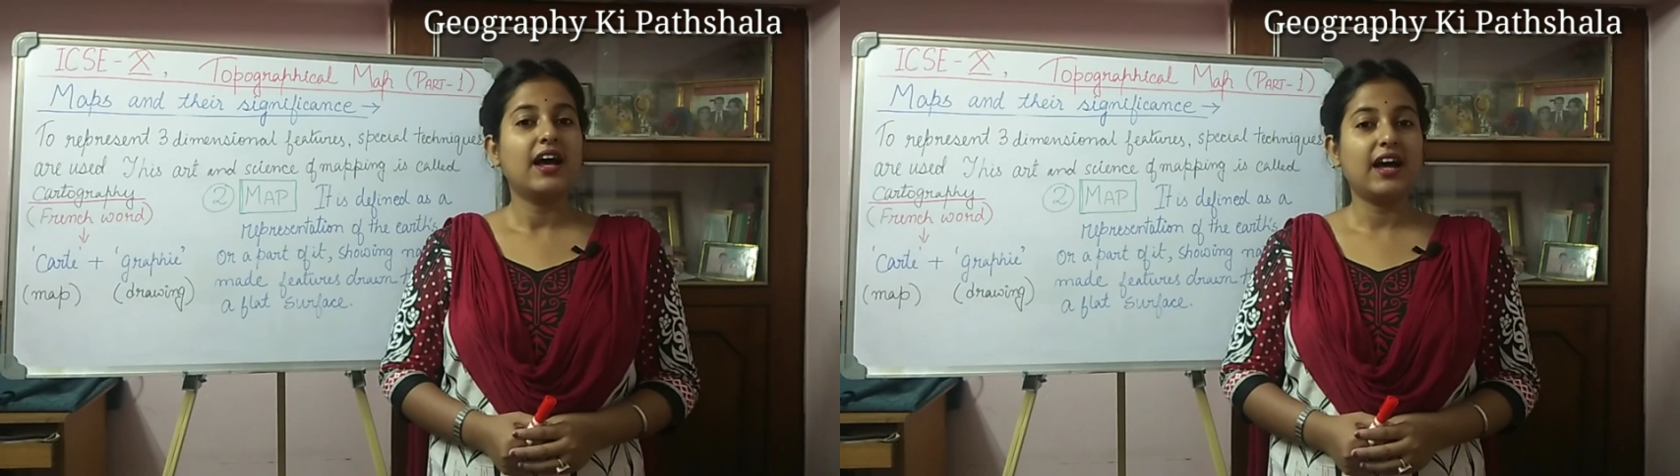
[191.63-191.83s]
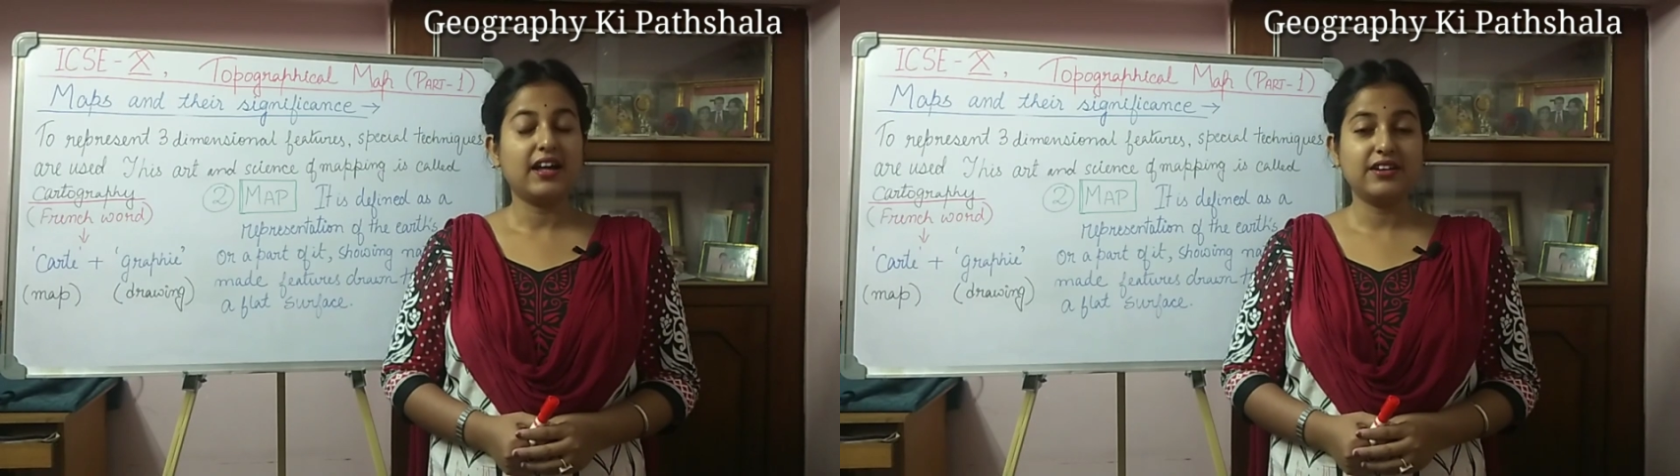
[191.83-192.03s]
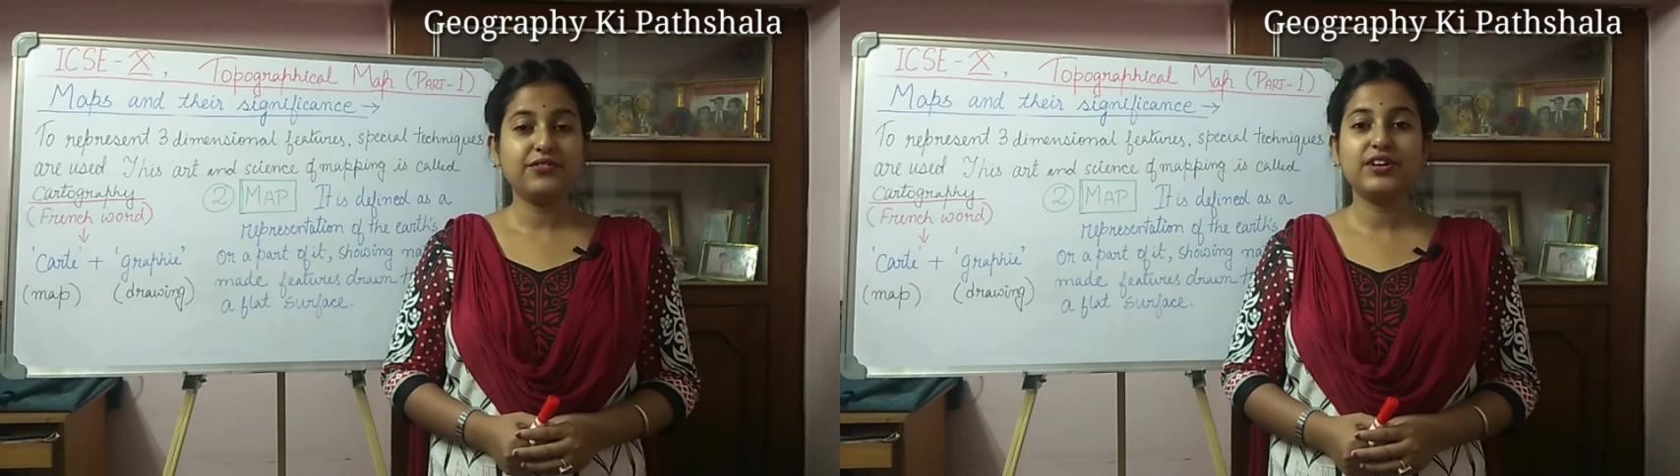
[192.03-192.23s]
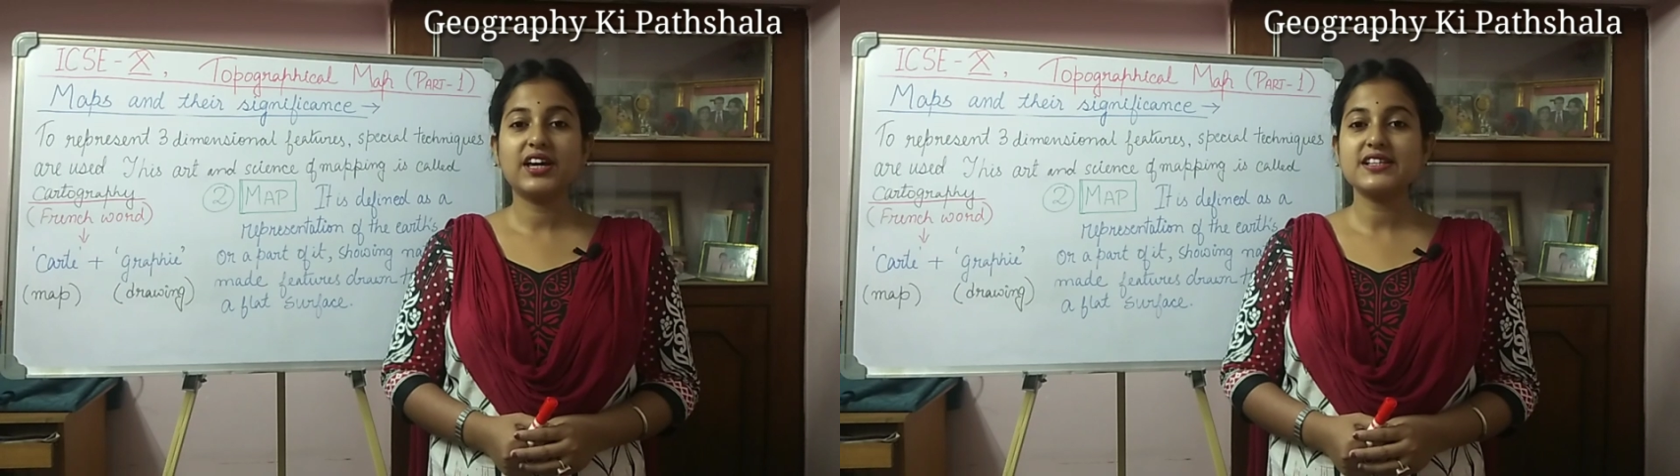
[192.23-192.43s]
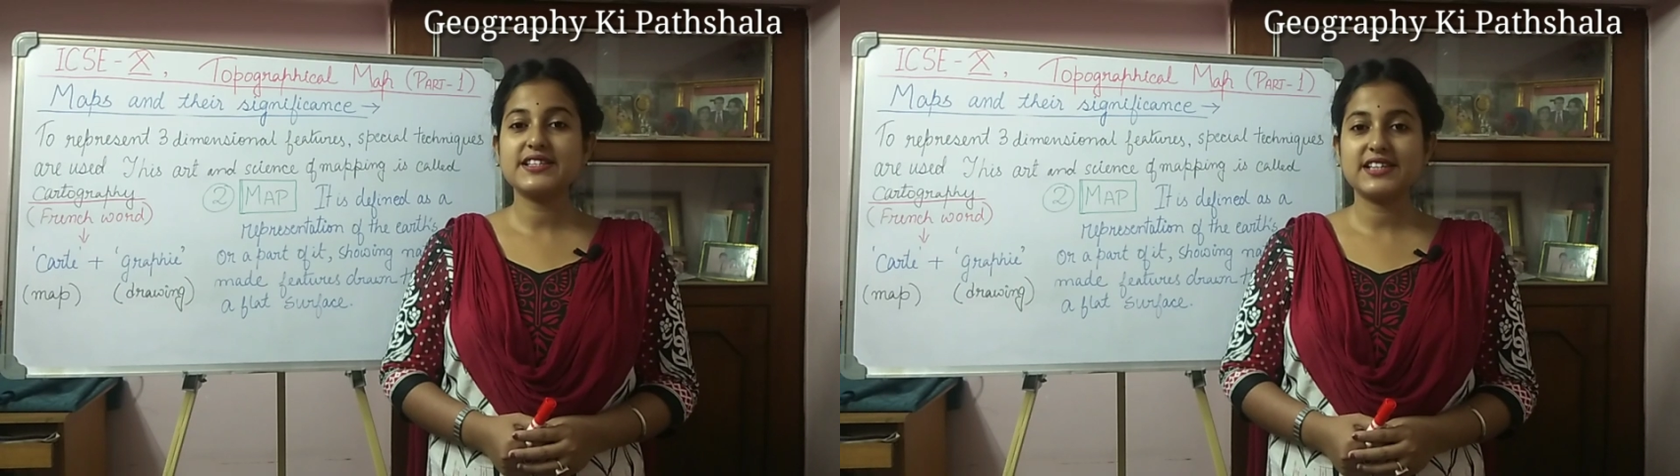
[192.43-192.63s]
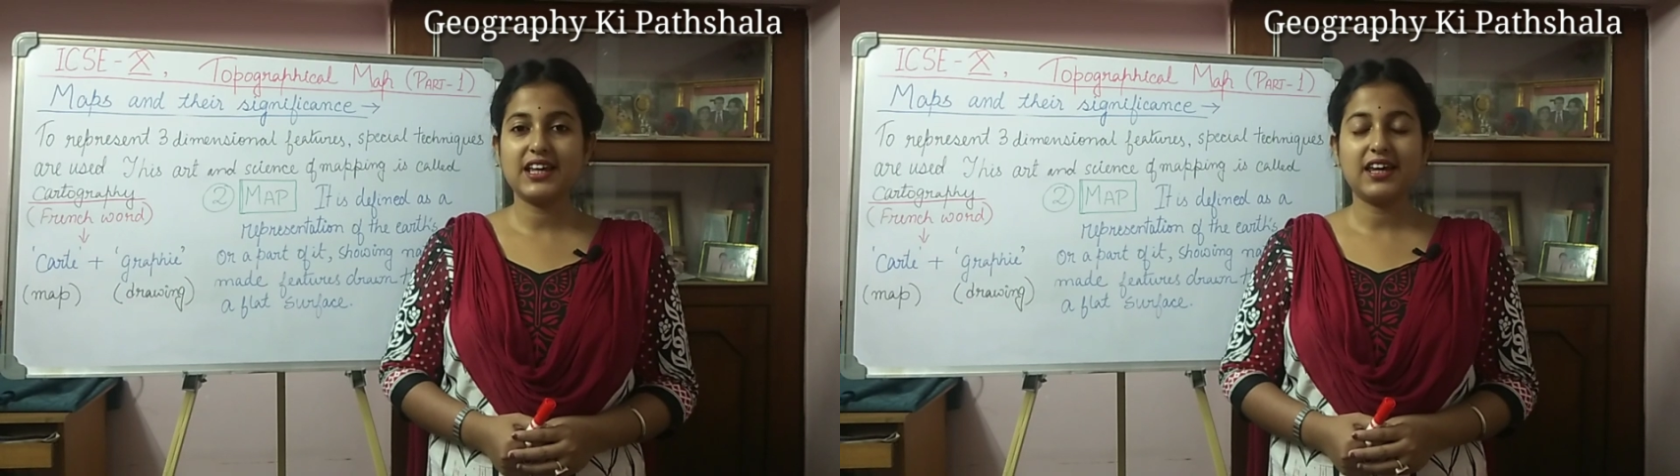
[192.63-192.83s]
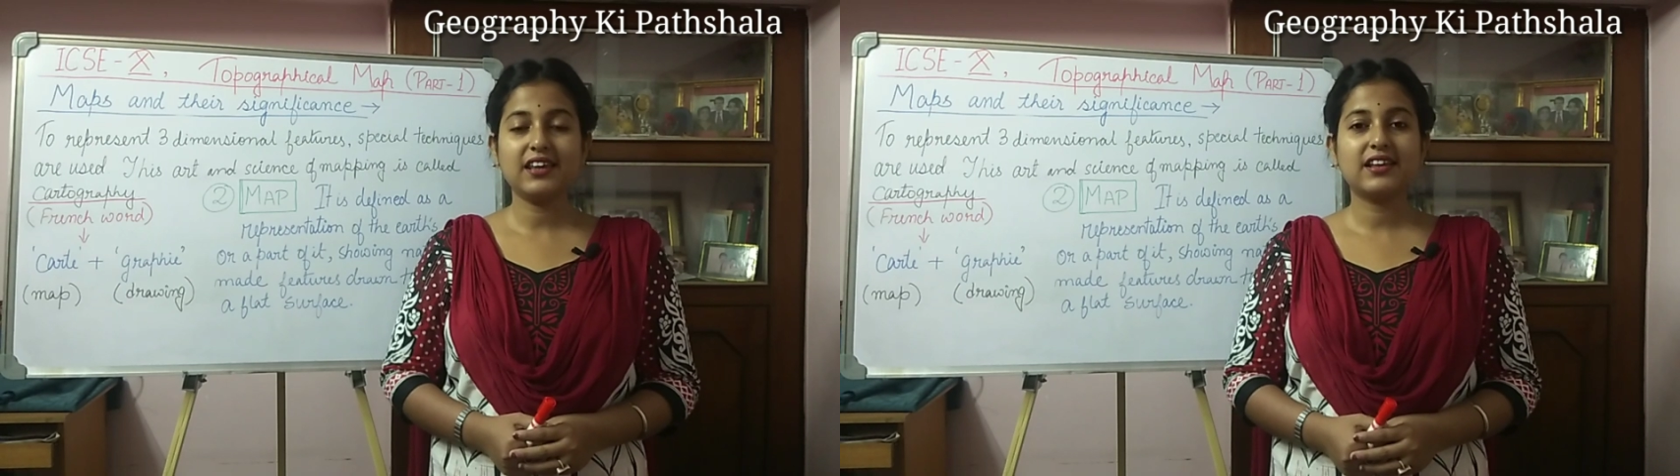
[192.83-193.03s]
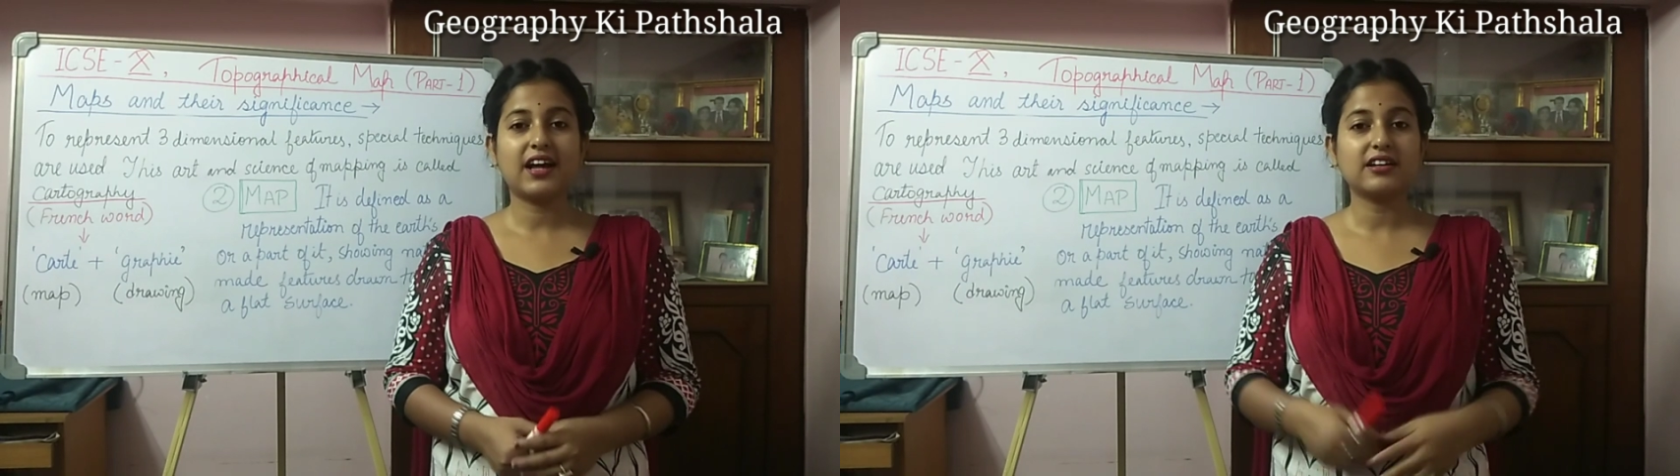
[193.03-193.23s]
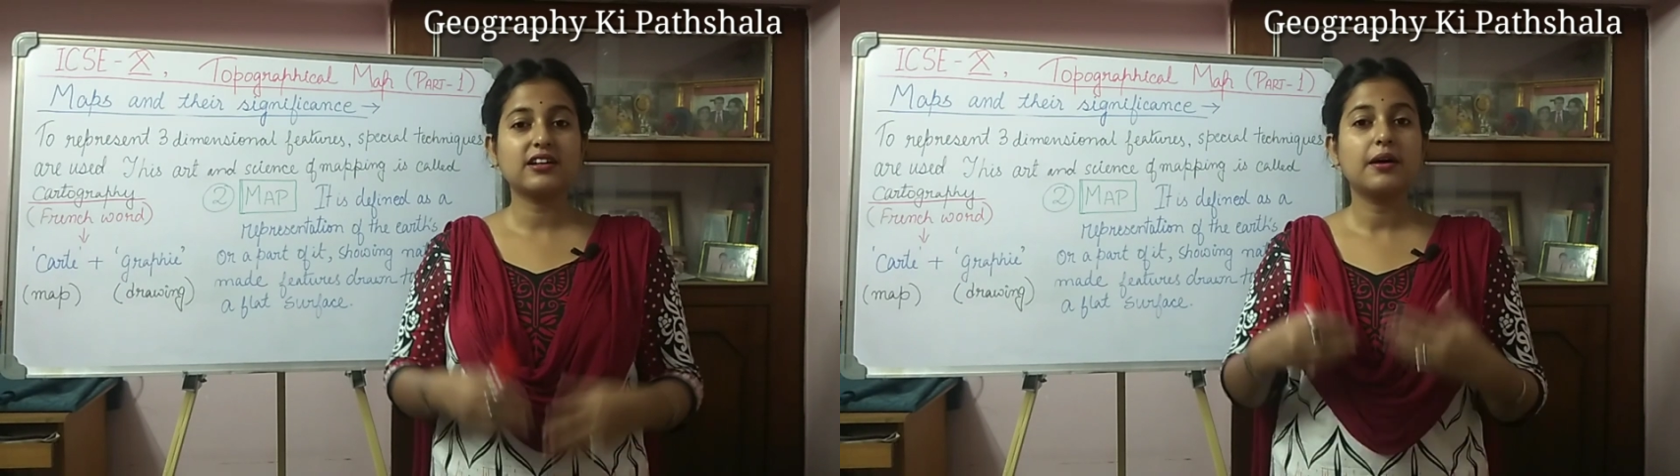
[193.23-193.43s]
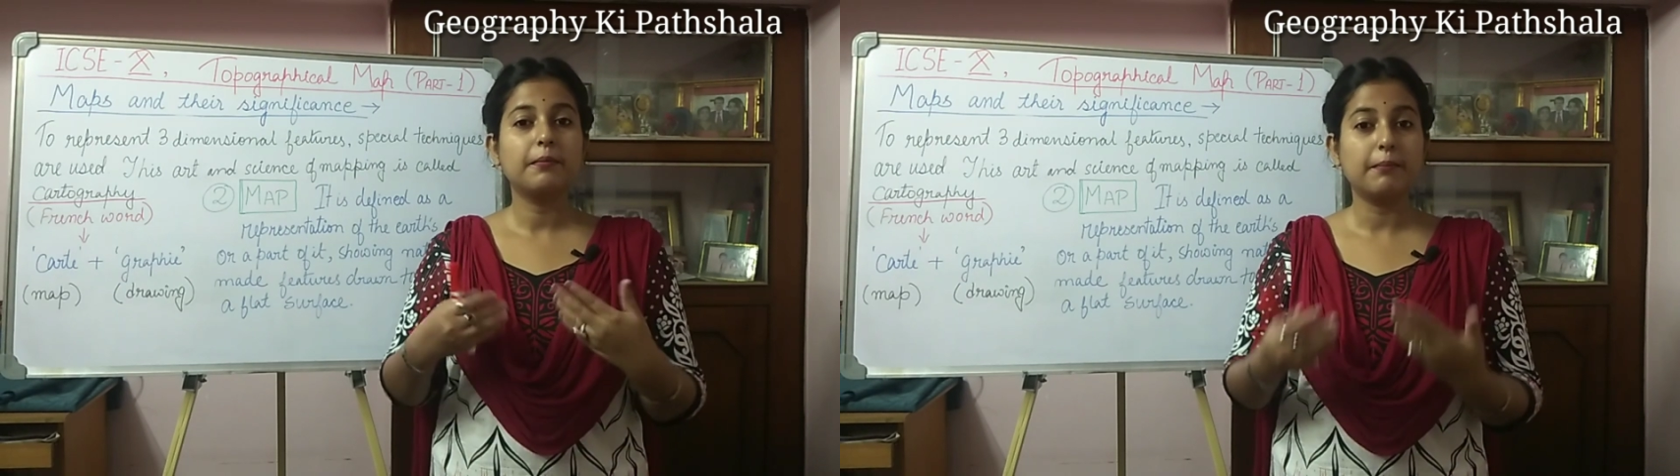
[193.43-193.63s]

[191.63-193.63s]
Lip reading: And we can say that